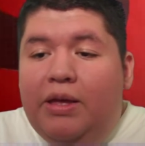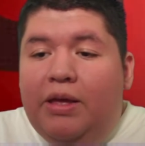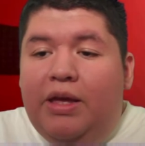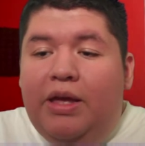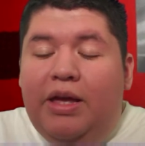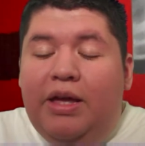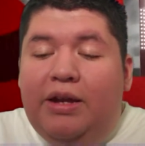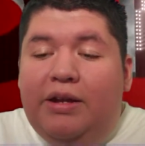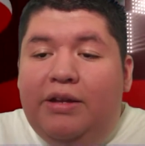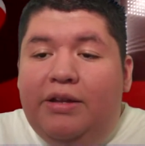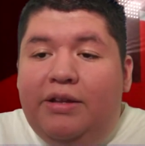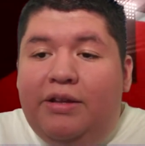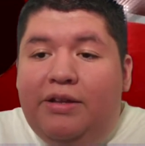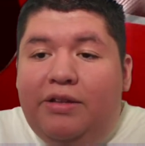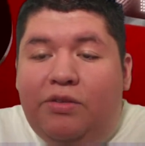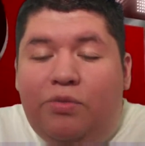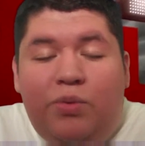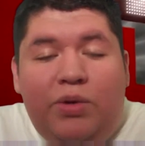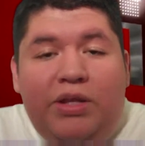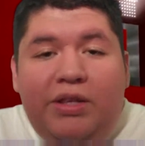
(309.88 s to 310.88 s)
And
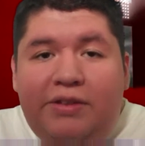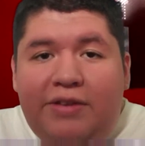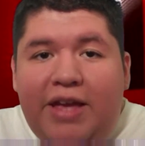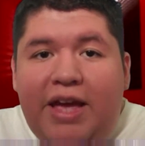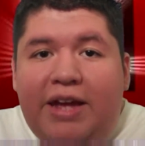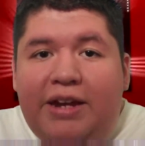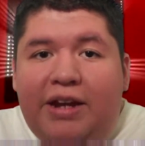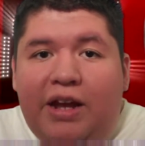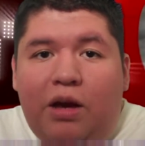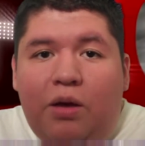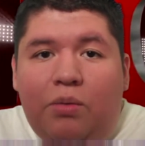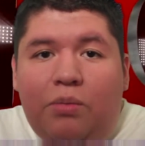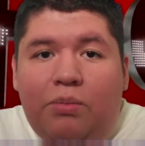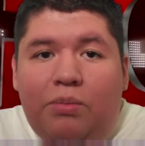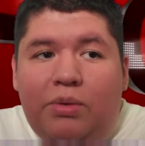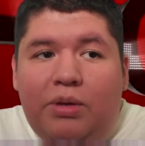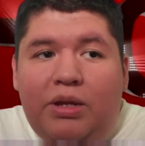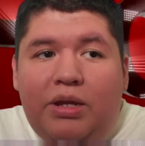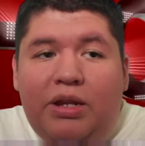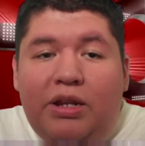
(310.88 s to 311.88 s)
it's really sad now,
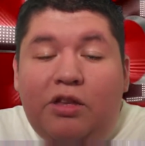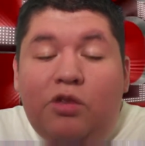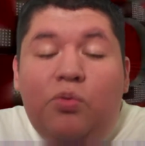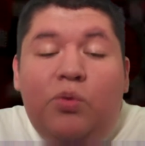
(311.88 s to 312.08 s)
and it's